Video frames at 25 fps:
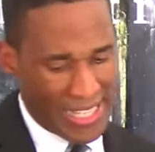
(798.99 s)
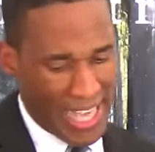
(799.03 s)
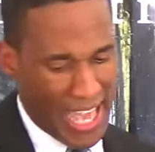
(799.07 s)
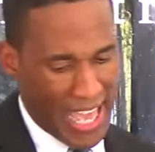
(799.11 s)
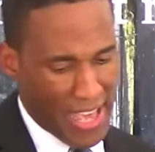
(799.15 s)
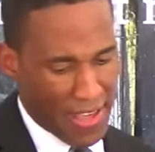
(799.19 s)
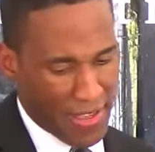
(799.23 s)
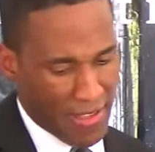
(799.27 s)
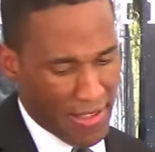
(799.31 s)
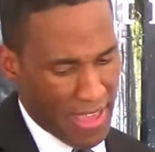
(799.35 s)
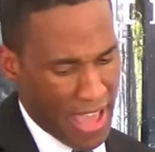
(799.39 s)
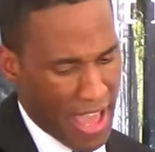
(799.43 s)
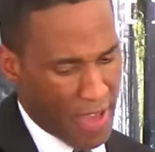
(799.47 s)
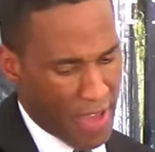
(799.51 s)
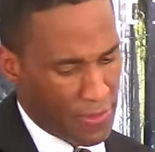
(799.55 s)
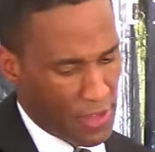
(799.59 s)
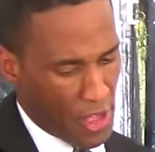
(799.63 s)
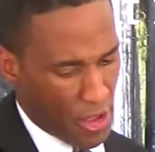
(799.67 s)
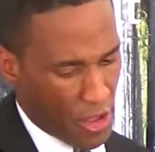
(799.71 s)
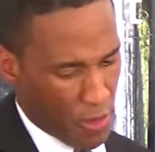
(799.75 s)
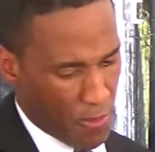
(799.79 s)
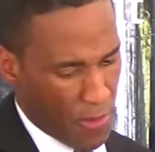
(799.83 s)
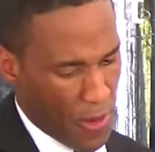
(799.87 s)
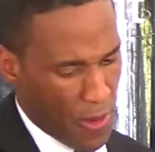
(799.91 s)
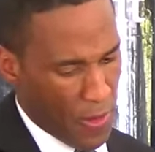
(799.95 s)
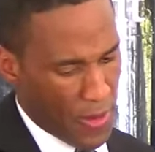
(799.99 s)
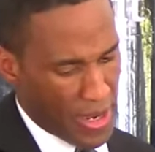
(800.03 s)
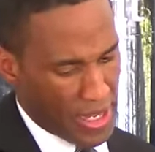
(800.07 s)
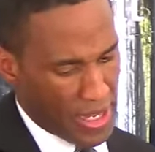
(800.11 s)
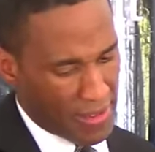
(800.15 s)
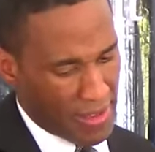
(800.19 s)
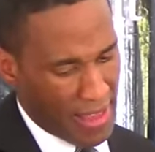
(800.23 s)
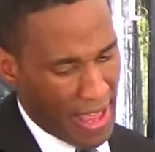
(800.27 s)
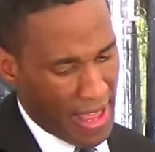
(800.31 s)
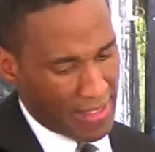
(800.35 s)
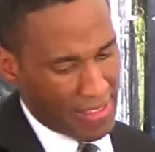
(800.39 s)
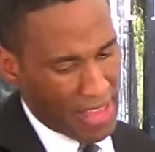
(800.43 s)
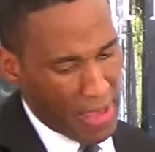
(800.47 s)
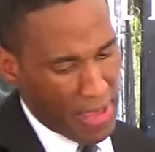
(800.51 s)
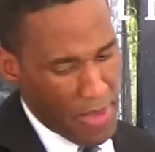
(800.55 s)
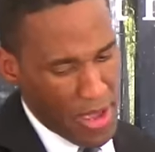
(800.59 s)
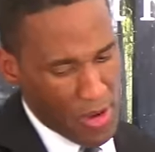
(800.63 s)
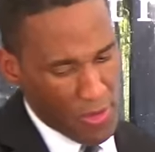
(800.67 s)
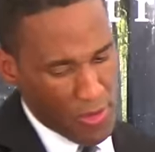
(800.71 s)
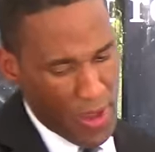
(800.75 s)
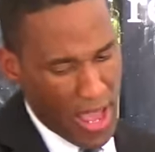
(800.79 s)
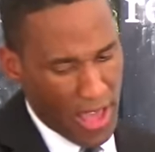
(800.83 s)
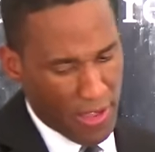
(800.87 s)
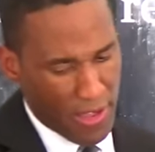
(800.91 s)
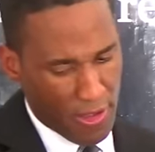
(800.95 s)
Yea, serve the Spirit, that they
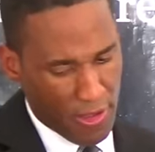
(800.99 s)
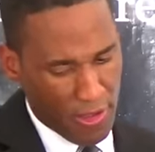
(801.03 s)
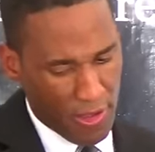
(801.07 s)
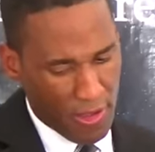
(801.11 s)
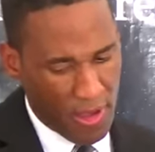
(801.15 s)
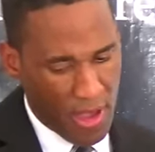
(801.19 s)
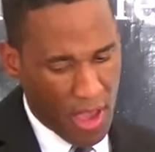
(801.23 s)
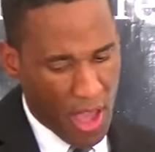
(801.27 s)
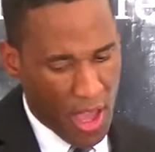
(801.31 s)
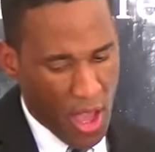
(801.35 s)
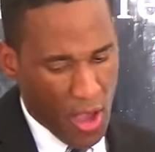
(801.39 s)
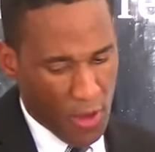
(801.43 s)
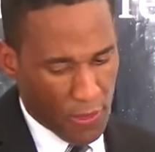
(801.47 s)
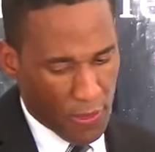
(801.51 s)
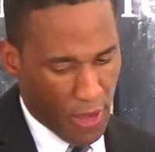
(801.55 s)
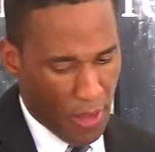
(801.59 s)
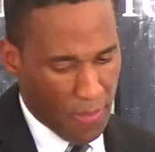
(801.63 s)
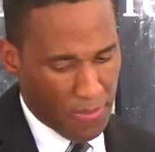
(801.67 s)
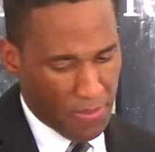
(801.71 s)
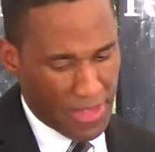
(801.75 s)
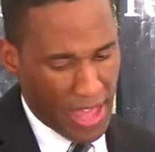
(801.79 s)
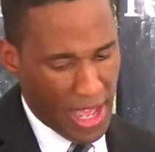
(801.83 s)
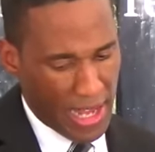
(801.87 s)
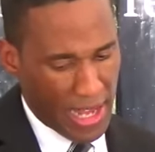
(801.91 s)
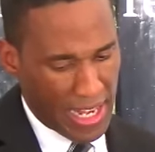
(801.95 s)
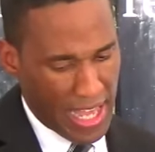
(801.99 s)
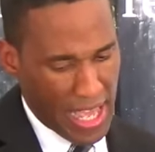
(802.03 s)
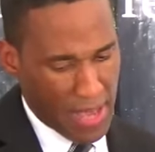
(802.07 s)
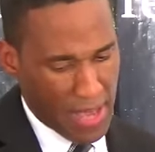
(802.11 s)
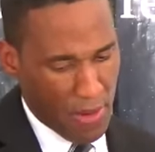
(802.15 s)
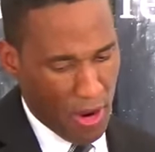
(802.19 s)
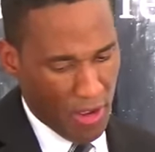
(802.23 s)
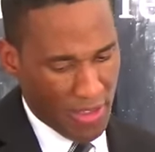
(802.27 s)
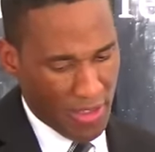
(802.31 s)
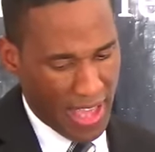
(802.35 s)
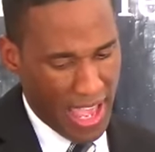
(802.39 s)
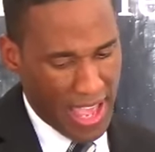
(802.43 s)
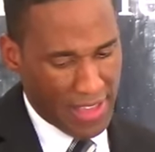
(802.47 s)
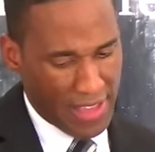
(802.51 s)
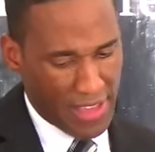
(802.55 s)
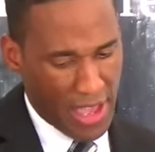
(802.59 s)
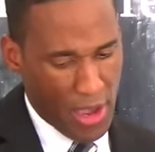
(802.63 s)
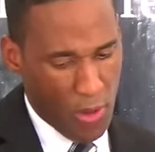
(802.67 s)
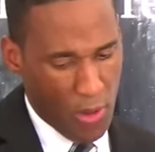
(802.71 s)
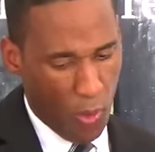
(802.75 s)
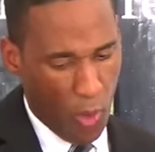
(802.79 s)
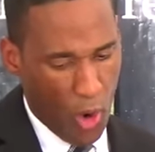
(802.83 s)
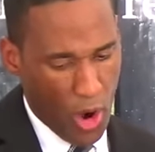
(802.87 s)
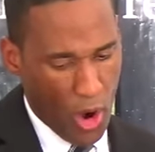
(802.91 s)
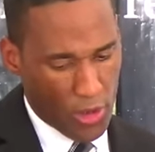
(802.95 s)
may rest from their labors
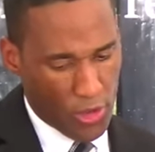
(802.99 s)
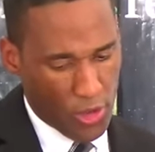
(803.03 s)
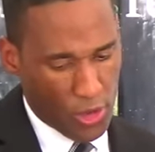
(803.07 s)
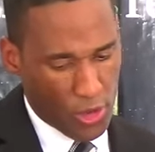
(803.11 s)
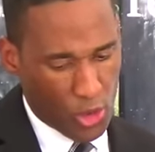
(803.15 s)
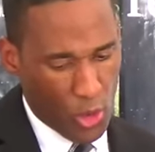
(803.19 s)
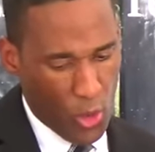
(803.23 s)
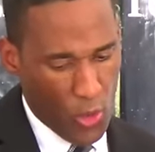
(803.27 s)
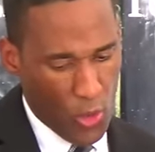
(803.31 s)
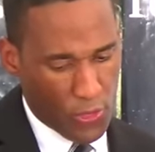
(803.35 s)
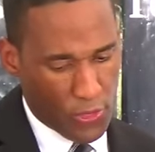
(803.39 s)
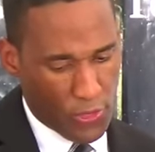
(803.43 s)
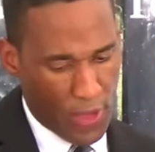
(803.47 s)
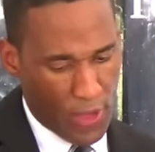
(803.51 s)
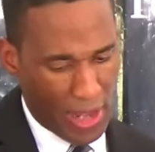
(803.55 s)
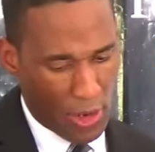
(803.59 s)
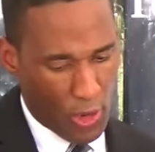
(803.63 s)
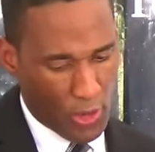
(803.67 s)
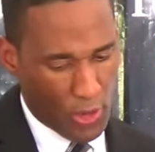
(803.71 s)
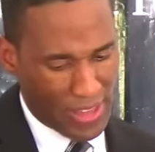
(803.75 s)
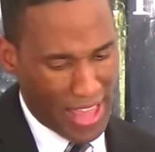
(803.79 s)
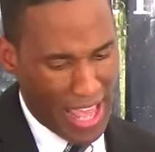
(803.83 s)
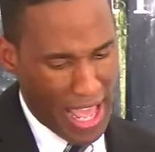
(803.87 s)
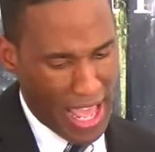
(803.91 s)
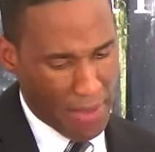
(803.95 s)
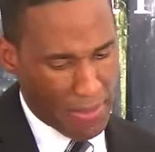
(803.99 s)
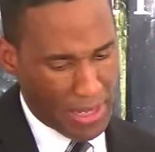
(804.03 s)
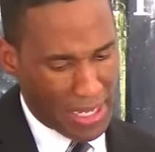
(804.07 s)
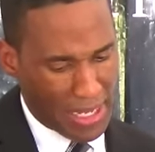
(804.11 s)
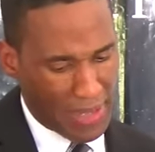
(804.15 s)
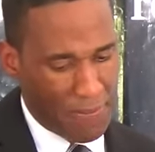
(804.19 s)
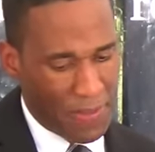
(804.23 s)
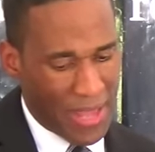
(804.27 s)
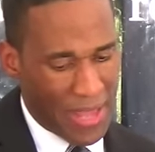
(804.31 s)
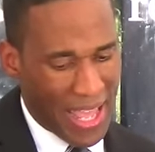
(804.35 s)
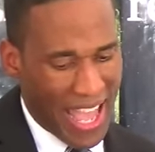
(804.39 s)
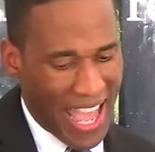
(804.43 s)
and their works do follow them.